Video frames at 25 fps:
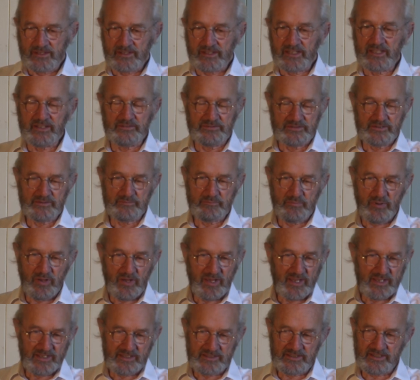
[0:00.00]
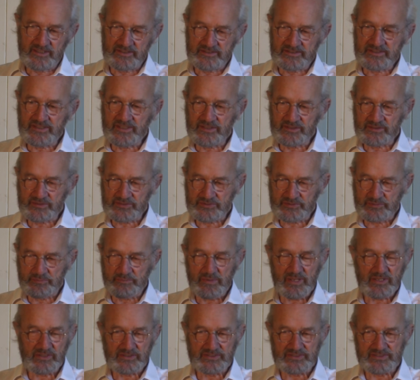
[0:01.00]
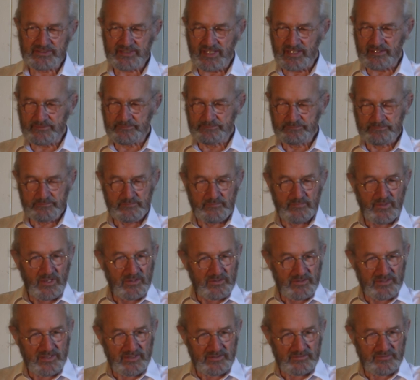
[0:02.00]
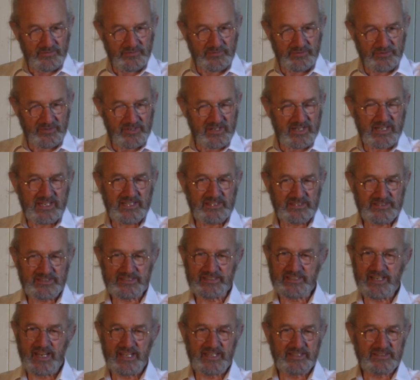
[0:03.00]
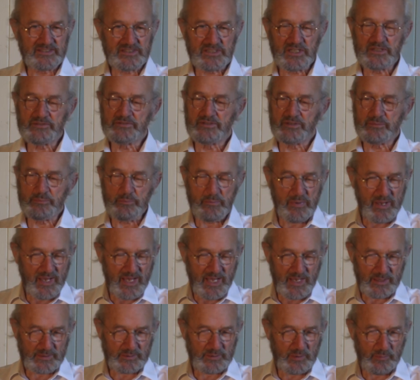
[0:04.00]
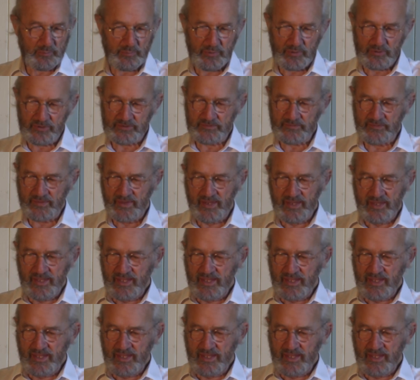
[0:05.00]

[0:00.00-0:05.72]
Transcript: given by uh, Nils Melzer that three states have embarked upon